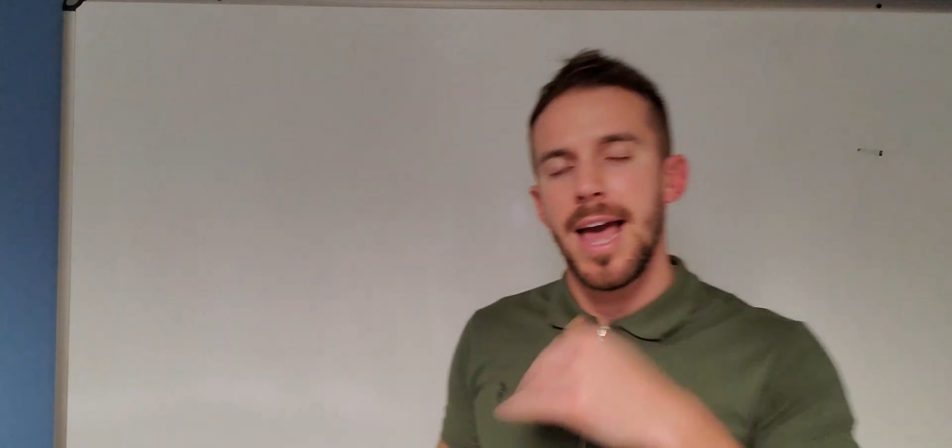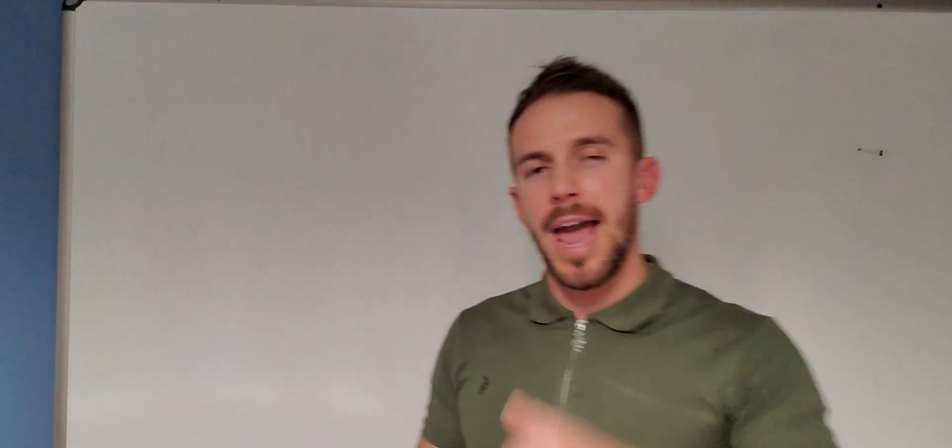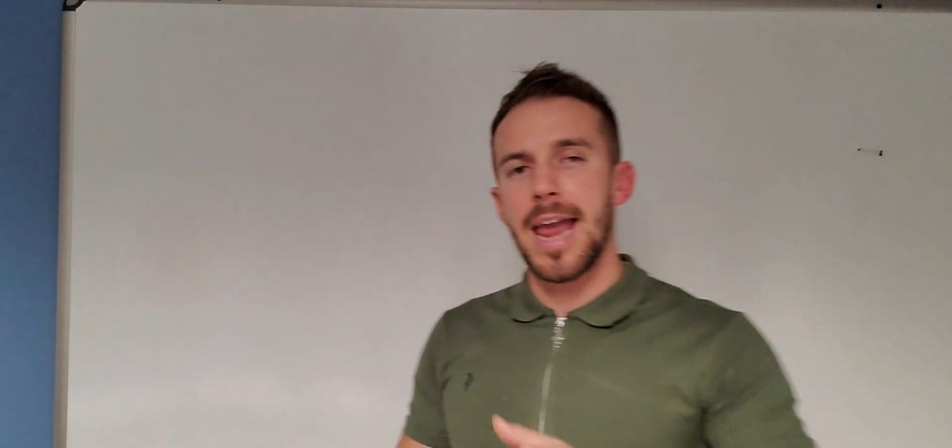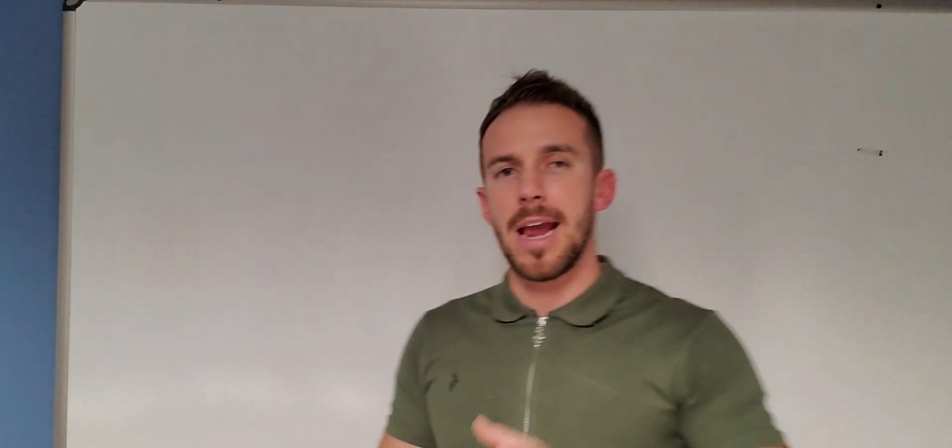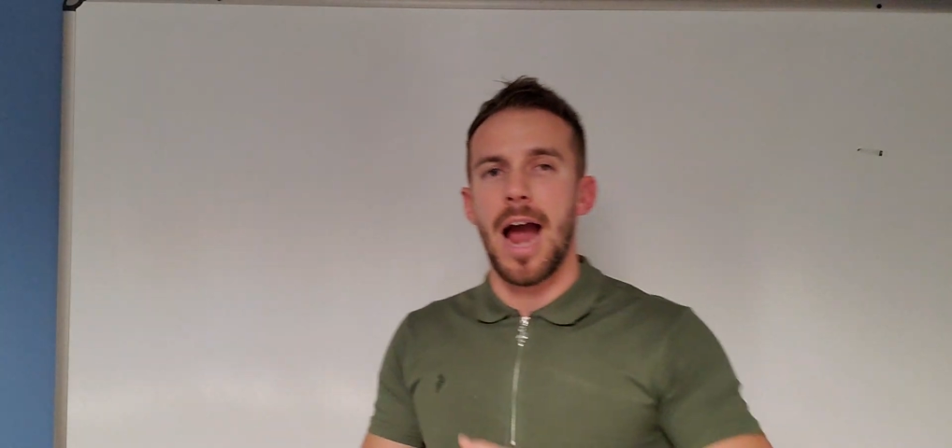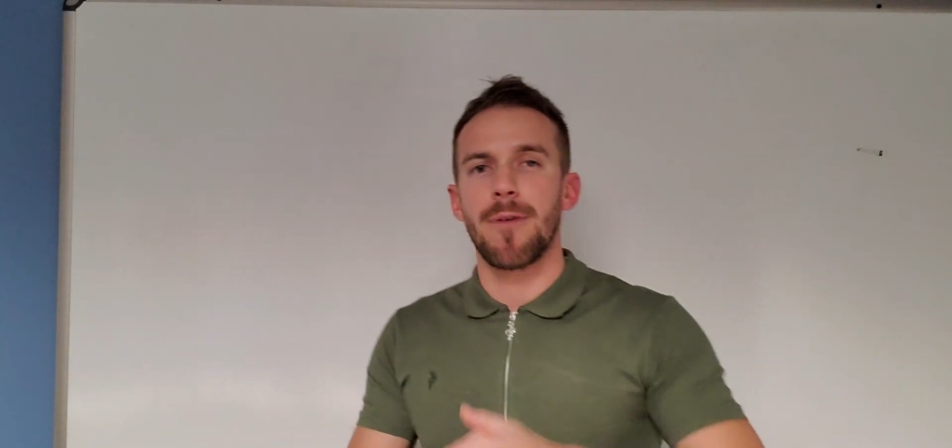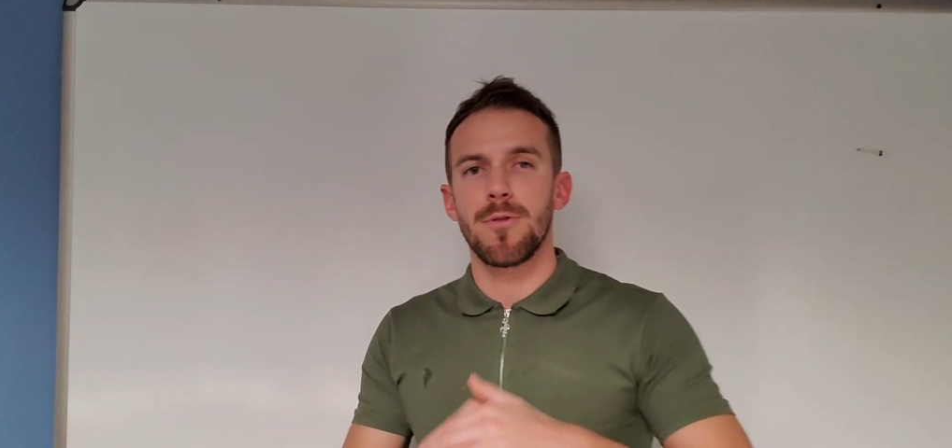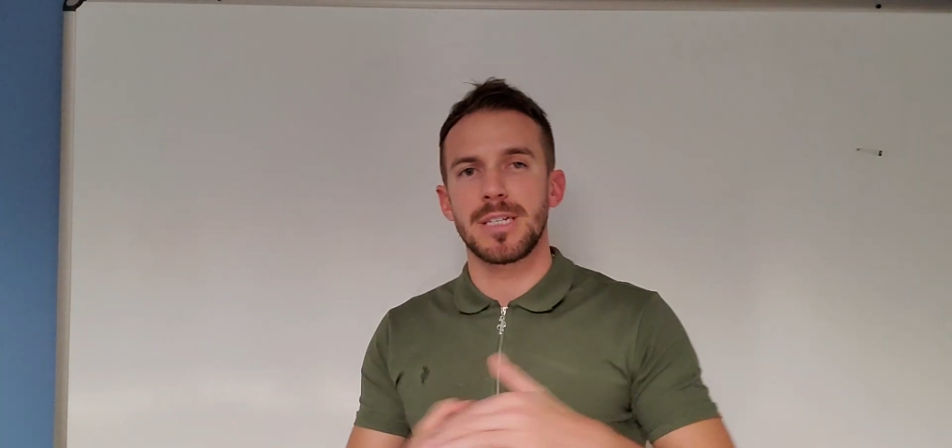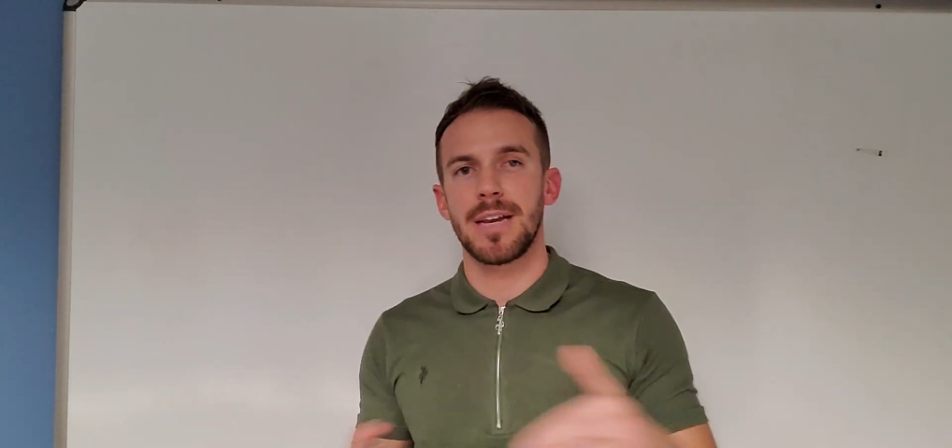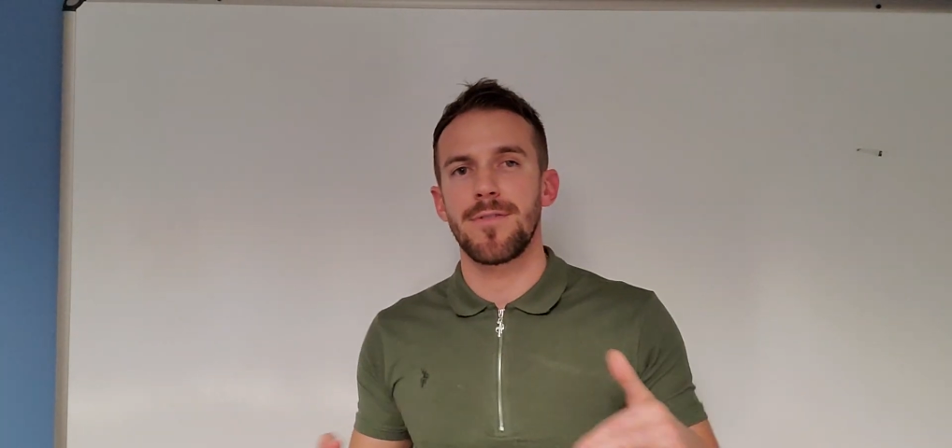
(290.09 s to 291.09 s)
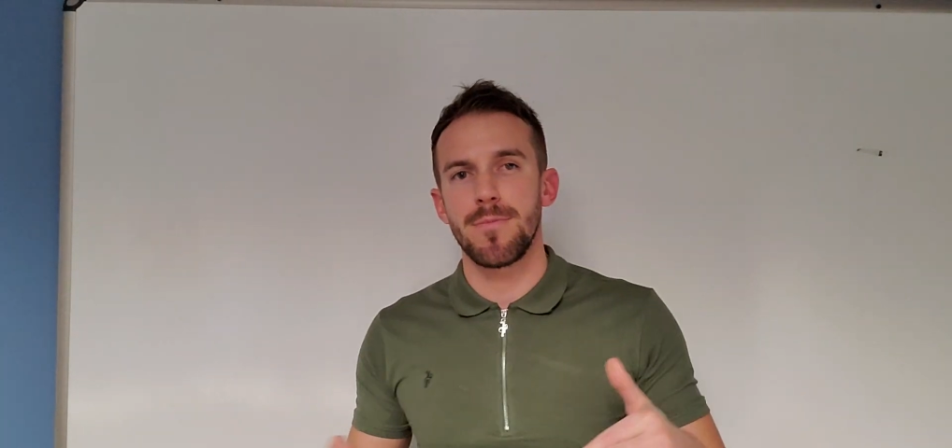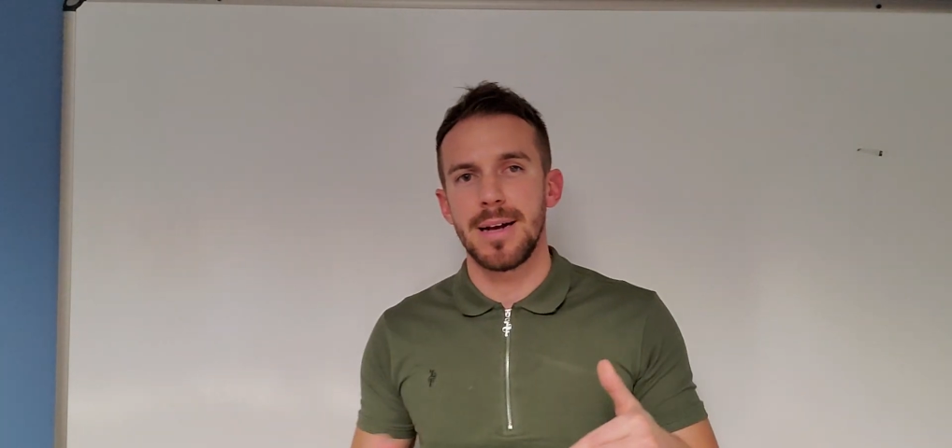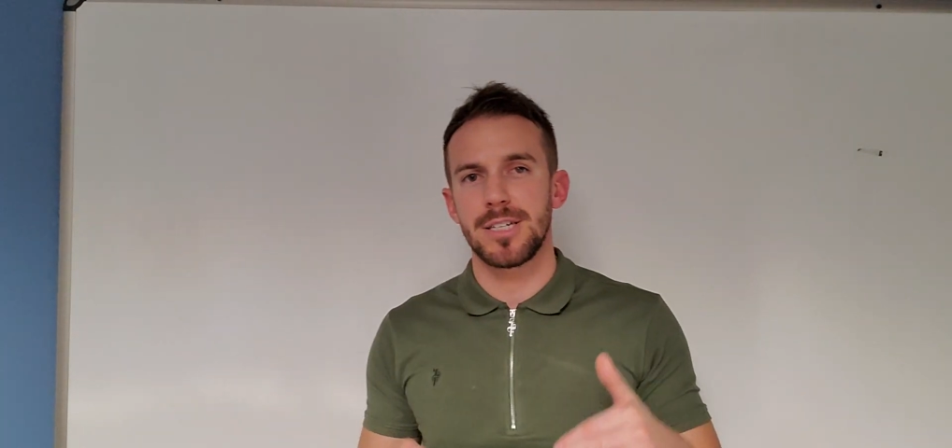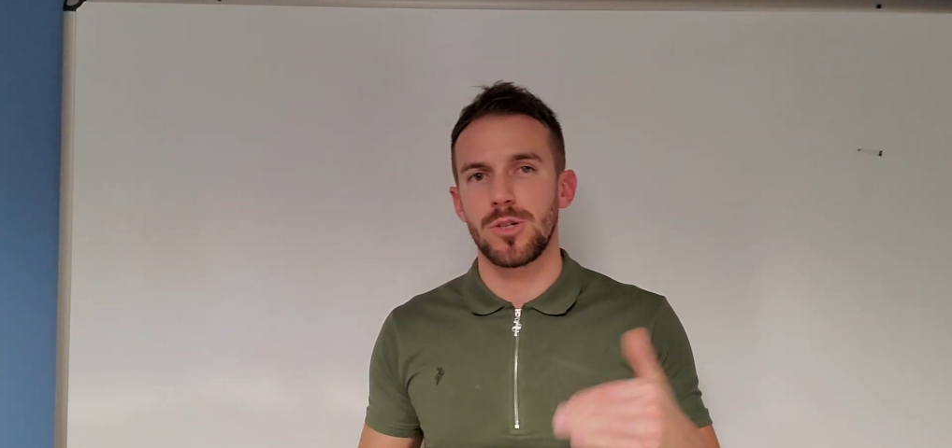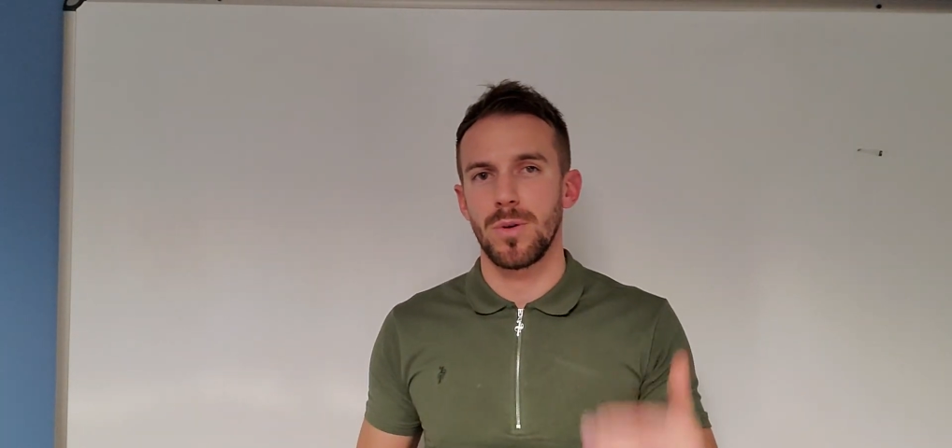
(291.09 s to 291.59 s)
hey, I received your
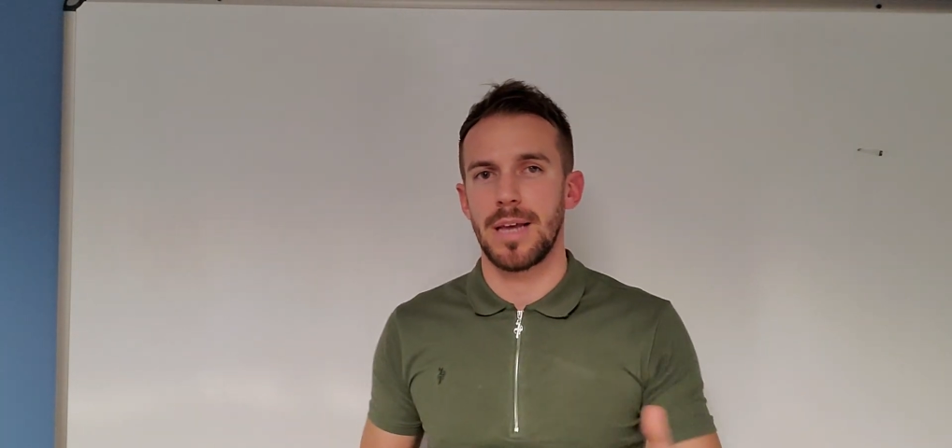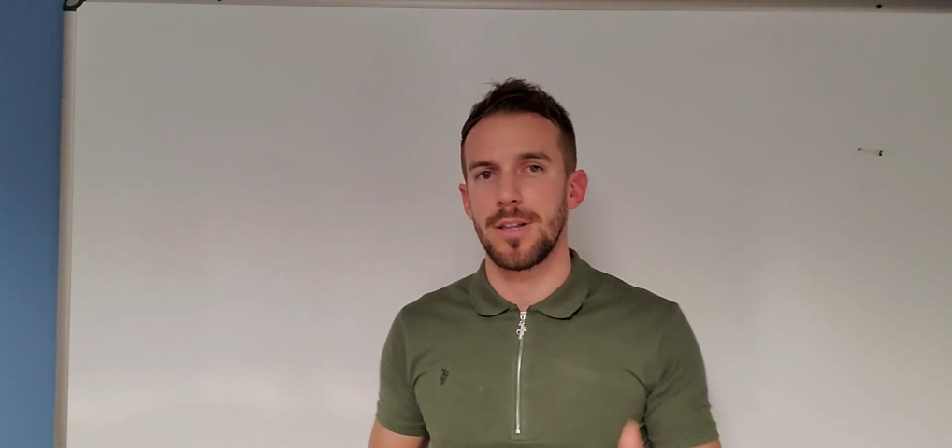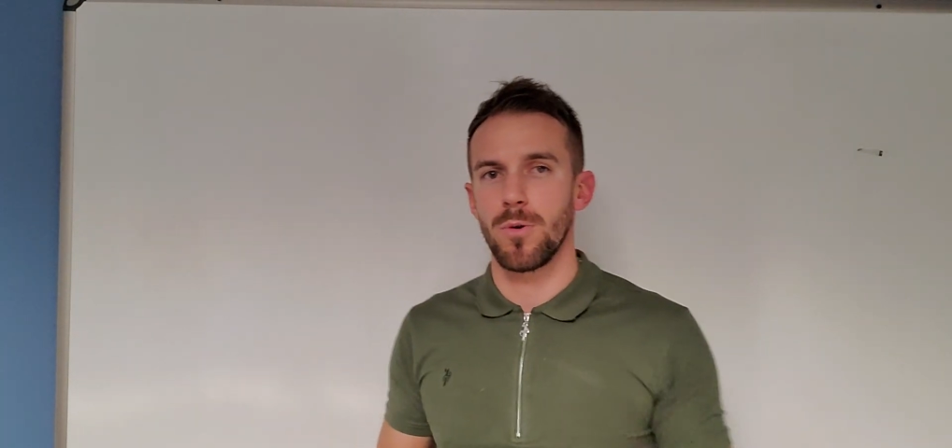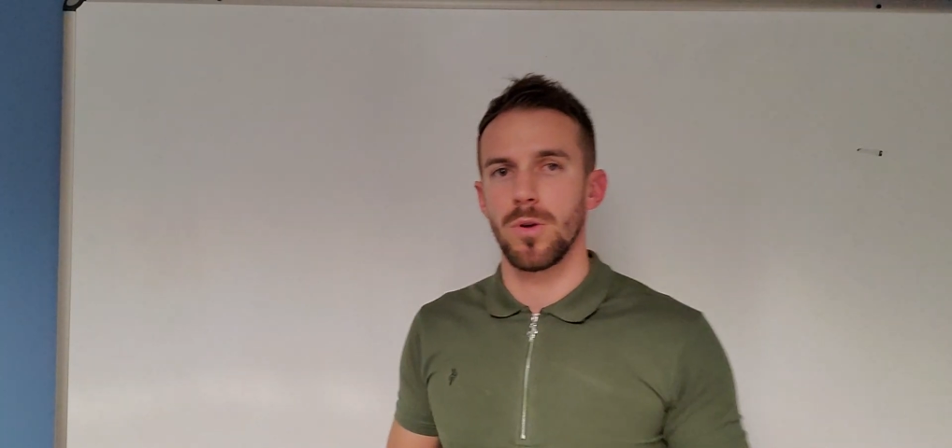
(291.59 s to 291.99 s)
message online that you're